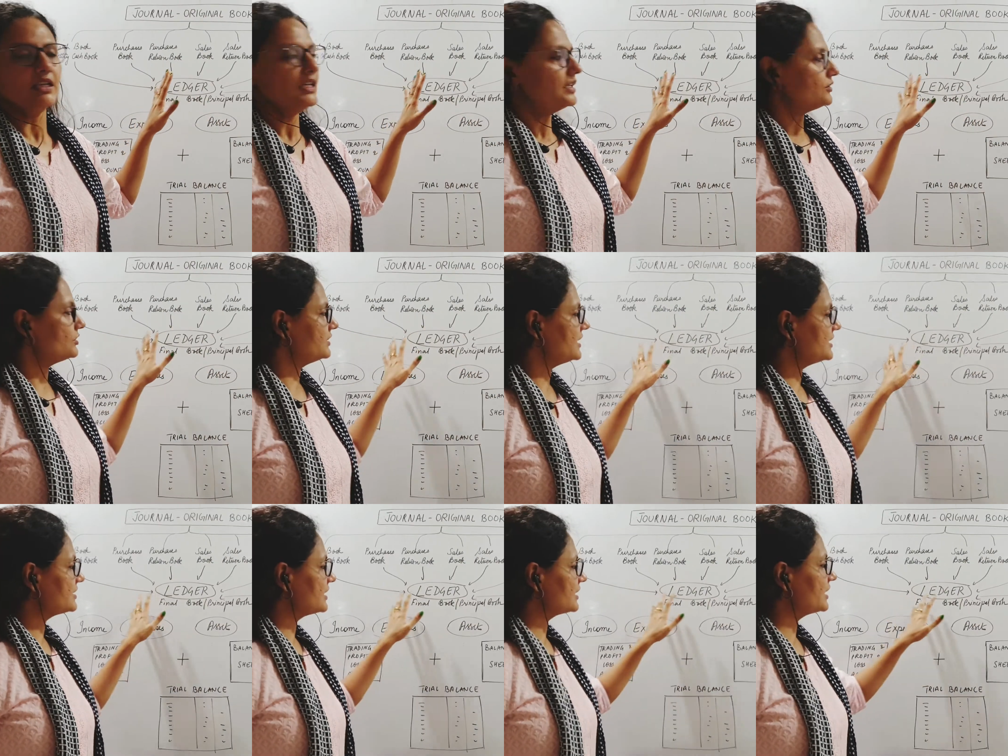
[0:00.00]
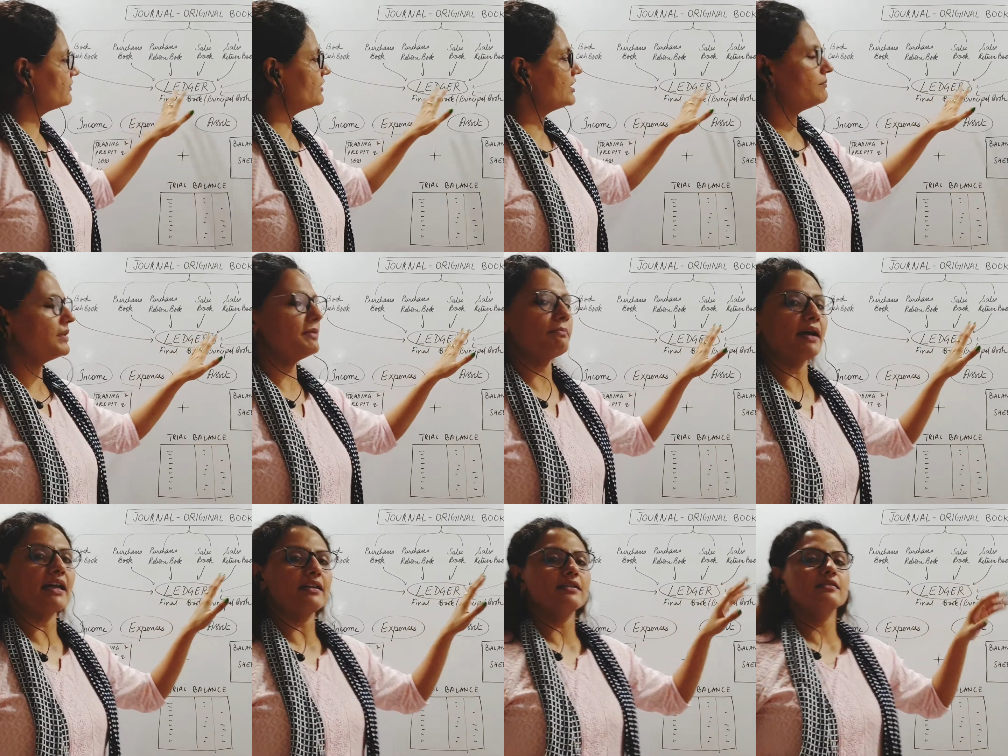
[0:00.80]
So these are giving me
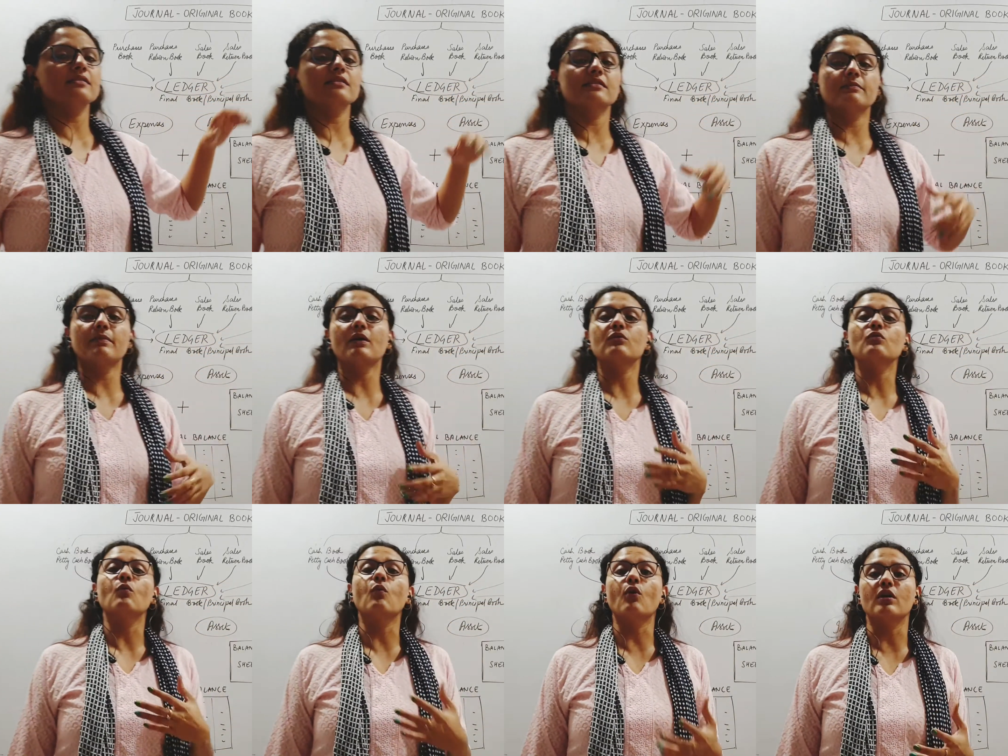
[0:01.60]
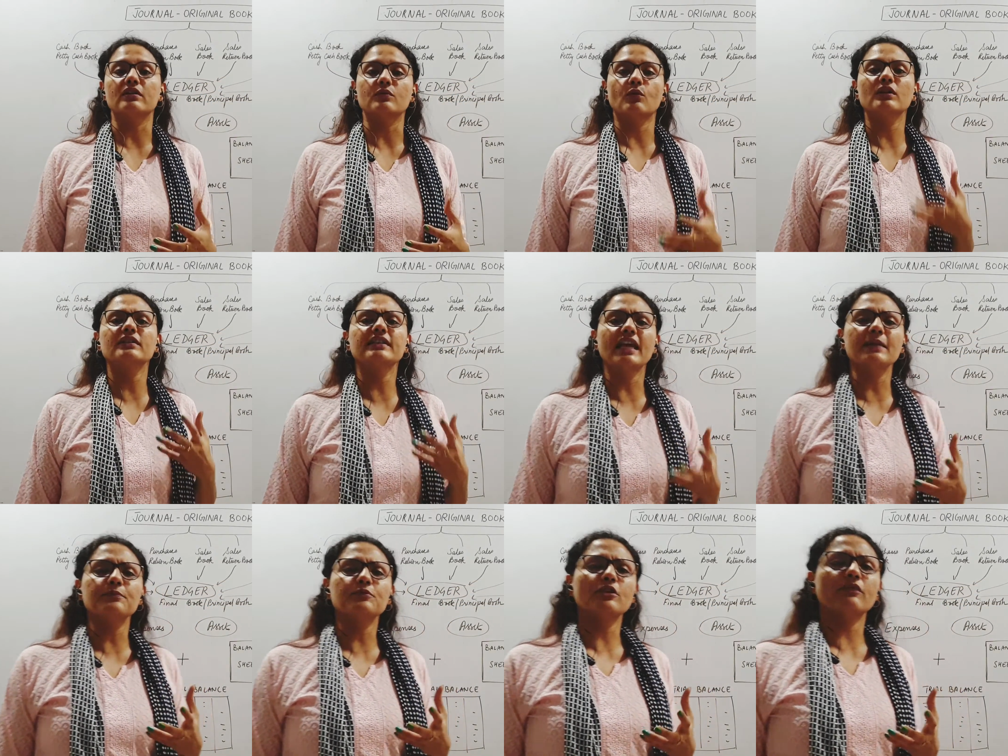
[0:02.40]
balances about what
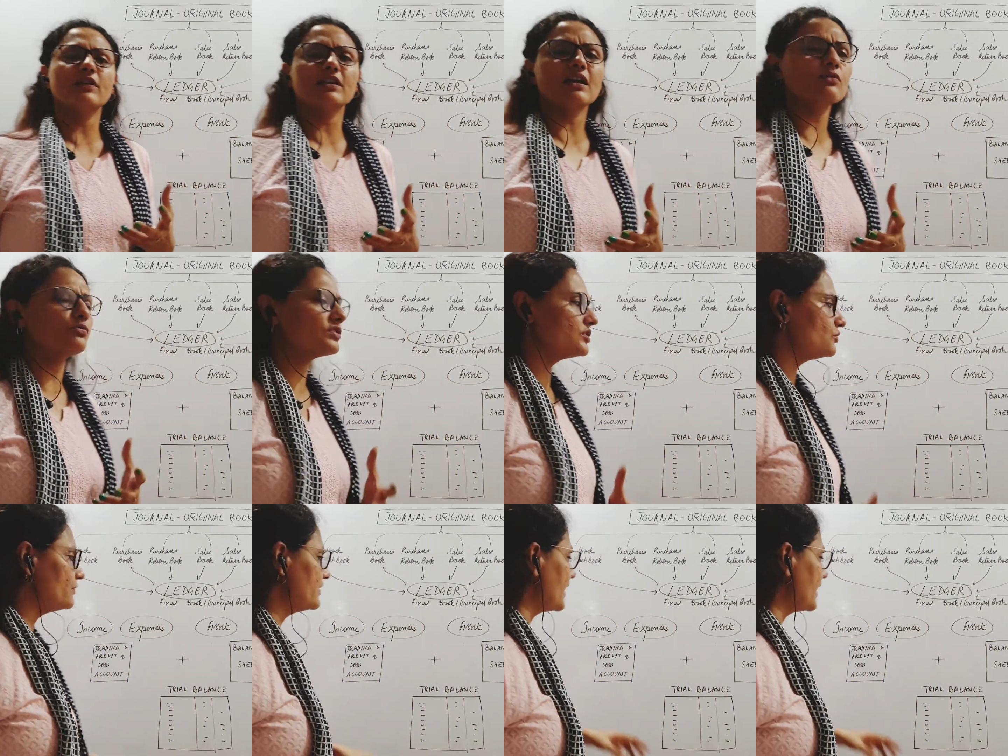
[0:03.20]
types of accounts do we